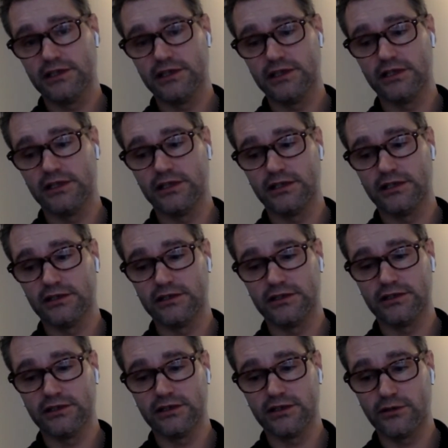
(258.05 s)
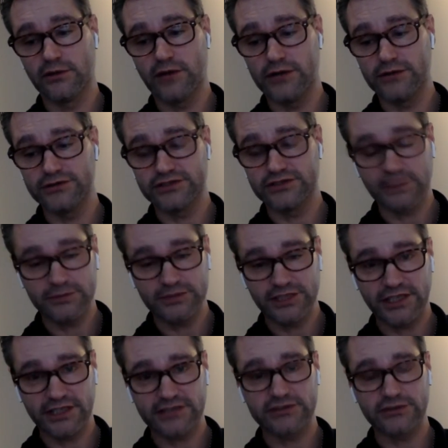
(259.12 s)
around
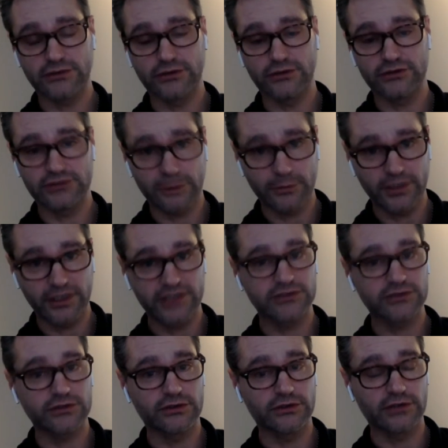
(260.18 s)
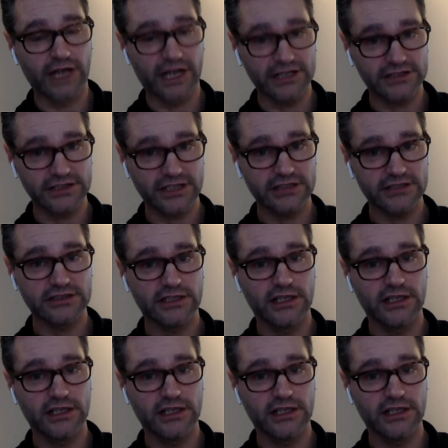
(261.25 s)
subjects or topics or hashtags,